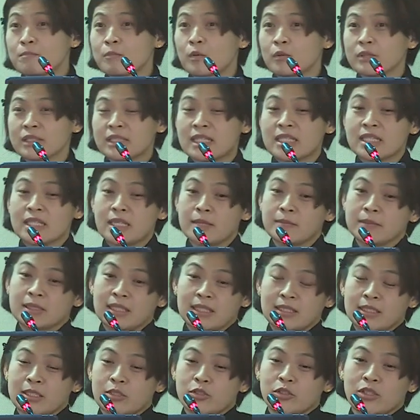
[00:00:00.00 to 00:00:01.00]
mostly keeps
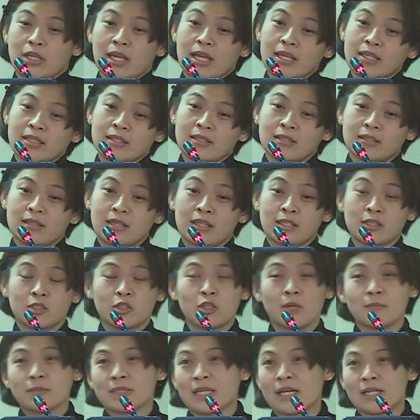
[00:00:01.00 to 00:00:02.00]
us in check and
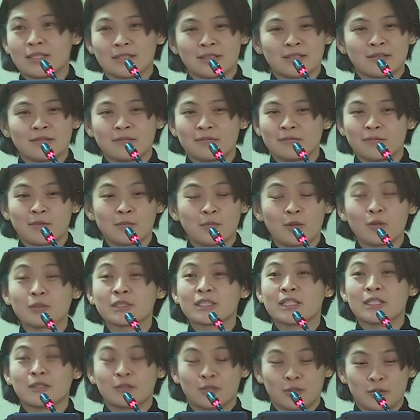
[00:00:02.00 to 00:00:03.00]
stops us from
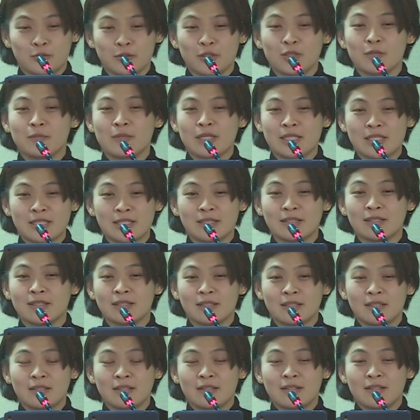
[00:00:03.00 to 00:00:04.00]
posting on social media.
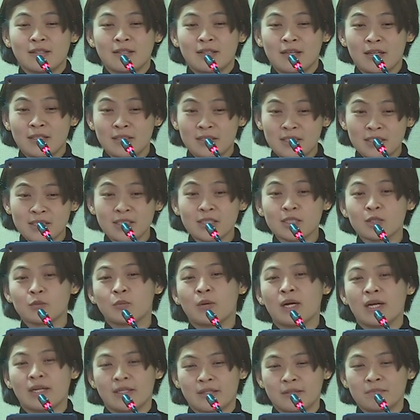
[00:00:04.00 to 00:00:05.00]
And this is
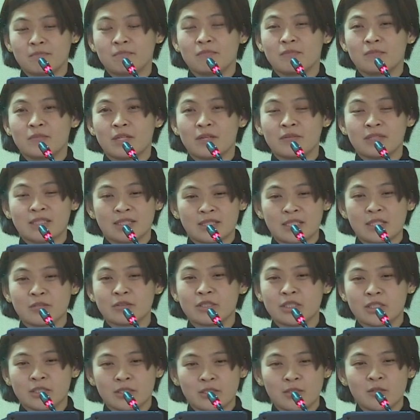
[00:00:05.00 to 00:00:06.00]
why there is such
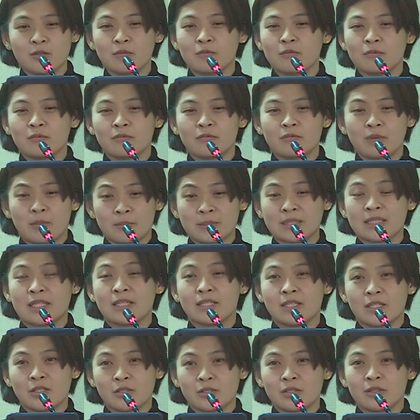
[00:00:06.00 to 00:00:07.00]
a skewed
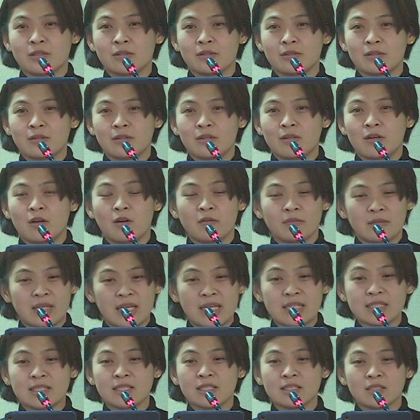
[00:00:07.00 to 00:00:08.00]
representation of
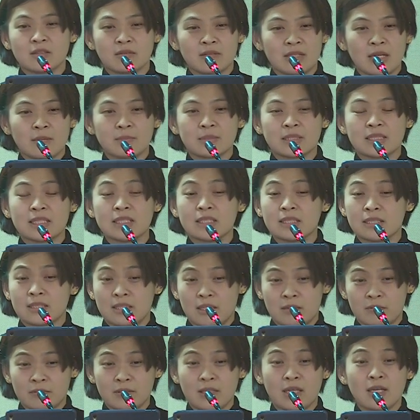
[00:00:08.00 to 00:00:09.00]
cases of lapses in
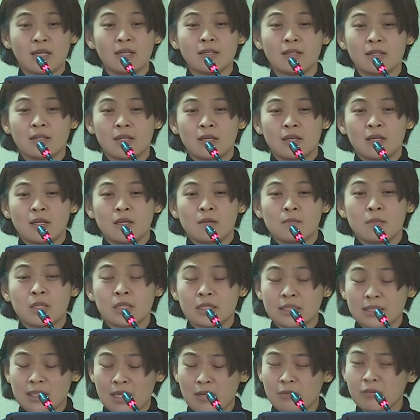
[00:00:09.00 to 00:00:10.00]
healthcare,
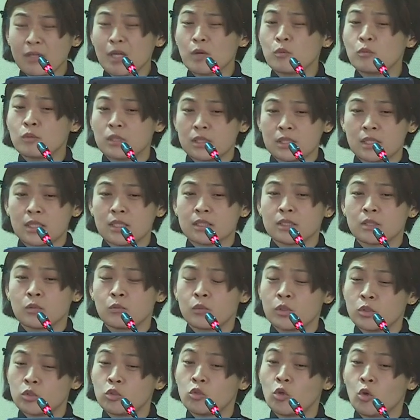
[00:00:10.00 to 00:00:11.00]
because healthcare workers
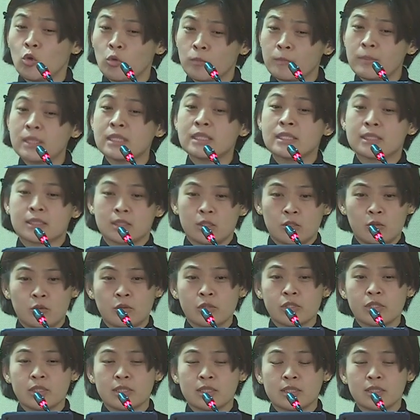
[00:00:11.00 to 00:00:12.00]
would do open
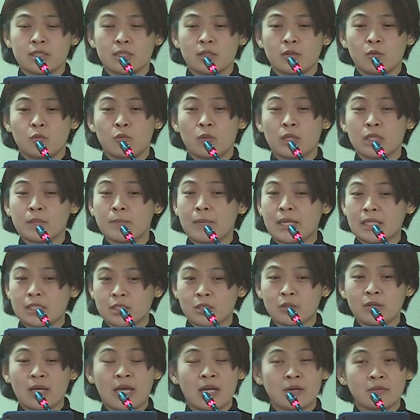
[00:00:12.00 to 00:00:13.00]
disclosures when the
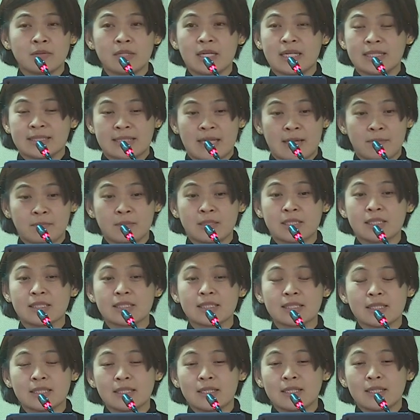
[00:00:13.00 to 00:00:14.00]
medical error has
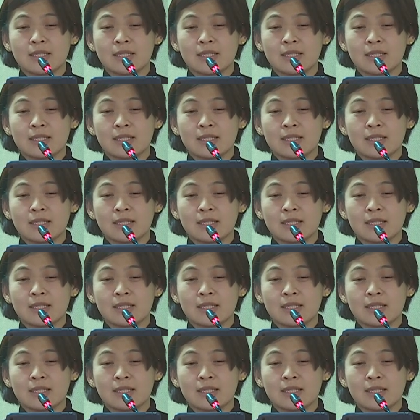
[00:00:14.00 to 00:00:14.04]
happened.